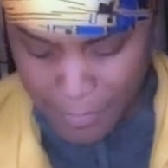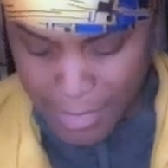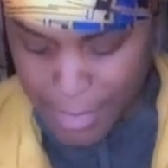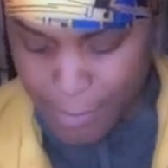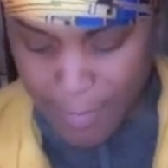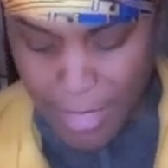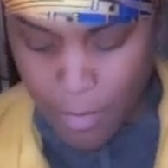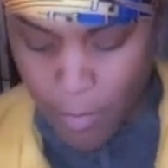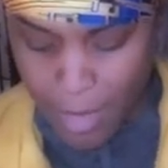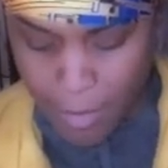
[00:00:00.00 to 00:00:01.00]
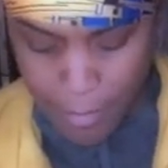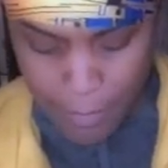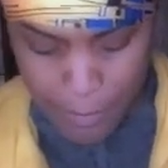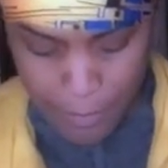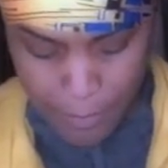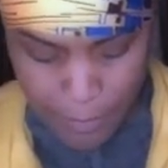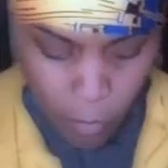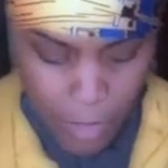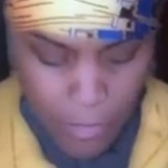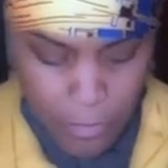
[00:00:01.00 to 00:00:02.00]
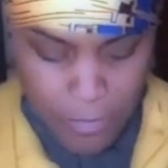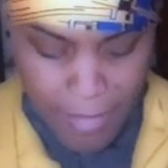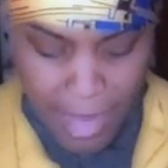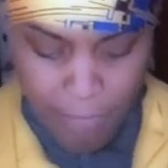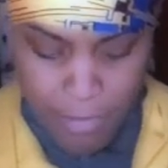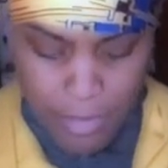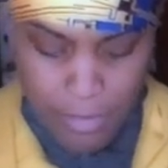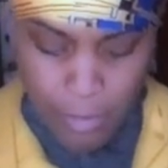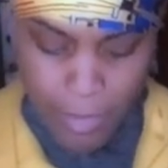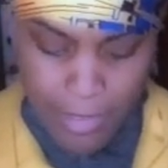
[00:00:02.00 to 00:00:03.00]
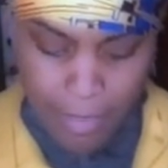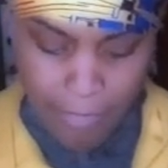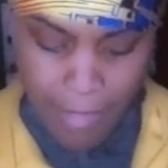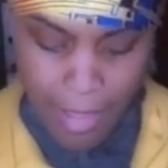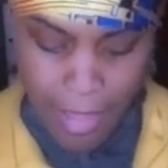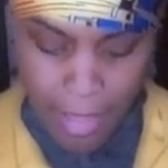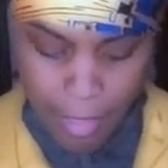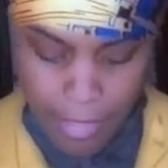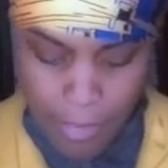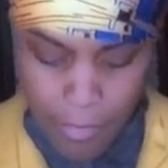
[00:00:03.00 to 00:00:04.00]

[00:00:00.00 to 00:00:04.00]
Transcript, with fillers: is being aware. We use mindfulness to identify healthy